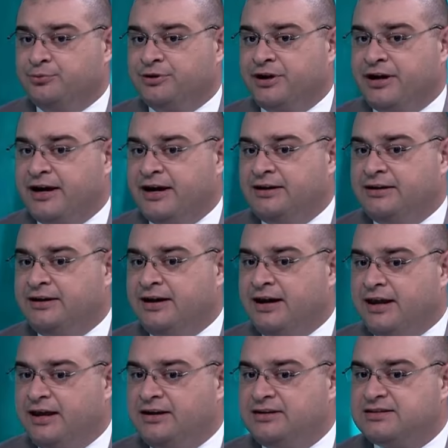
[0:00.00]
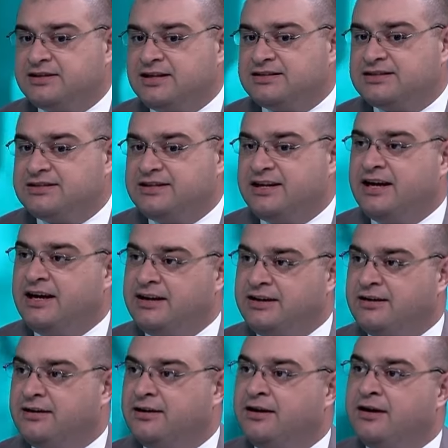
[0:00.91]
Can he
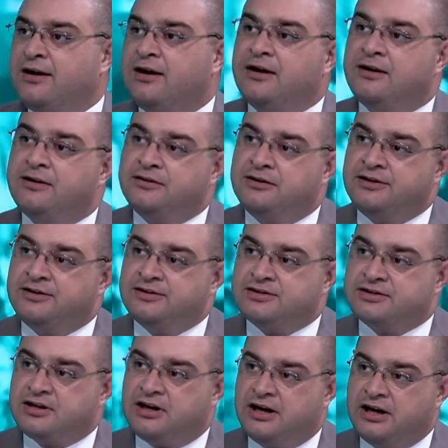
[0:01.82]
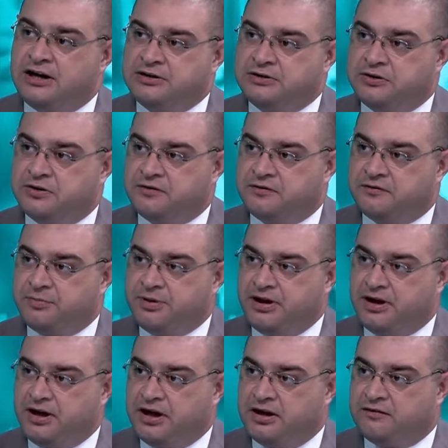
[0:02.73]
sustain this kind of
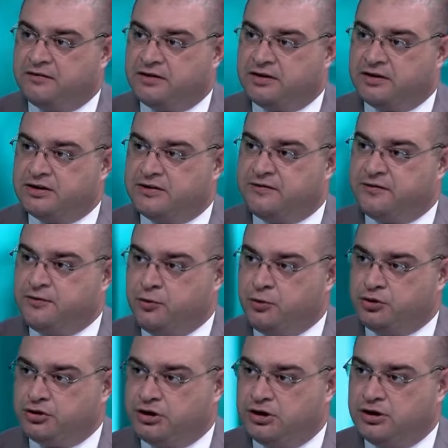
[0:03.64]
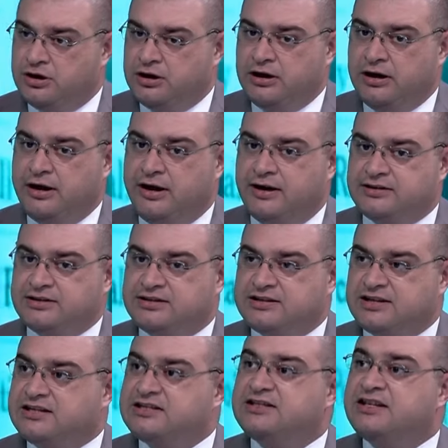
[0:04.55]
behavior in the future? Is it
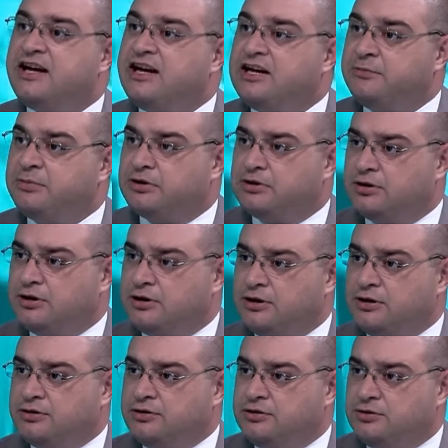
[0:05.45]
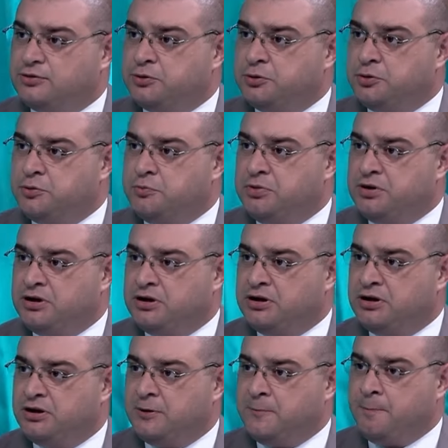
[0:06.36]
sustainable to
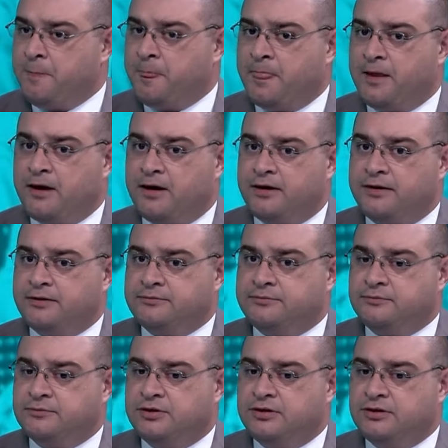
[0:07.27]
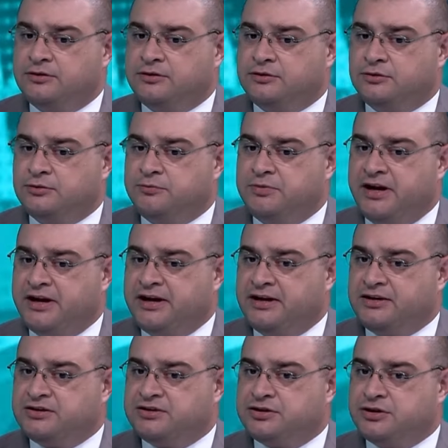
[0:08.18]
be
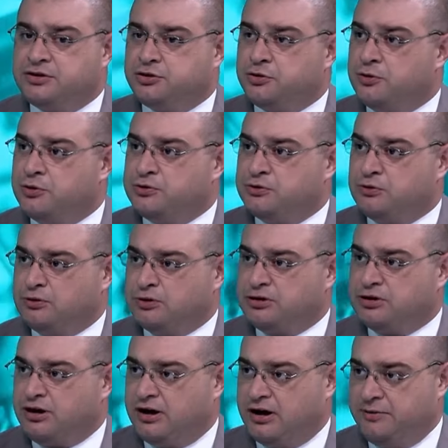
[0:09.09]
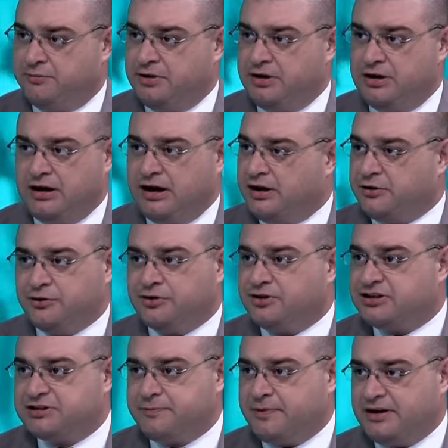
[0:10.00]
against the church all the time? I don't
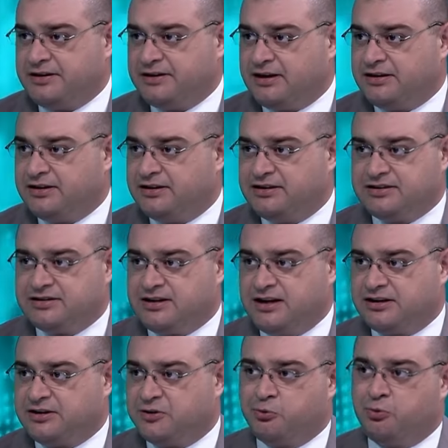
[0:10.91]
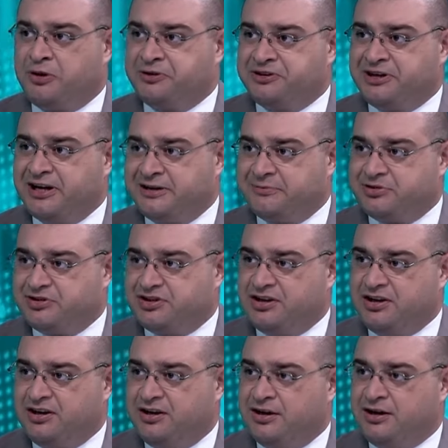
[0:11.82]
expect that it is like the one-time
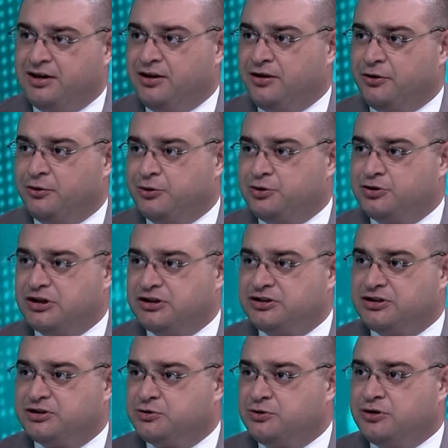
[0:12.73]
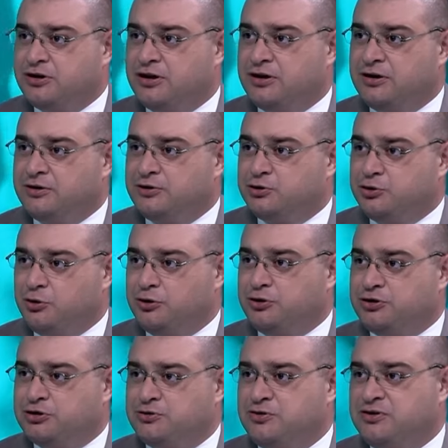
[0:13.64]
thing. It's not a
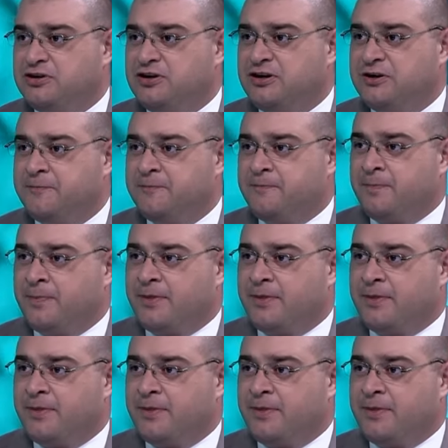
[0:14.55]
church is not a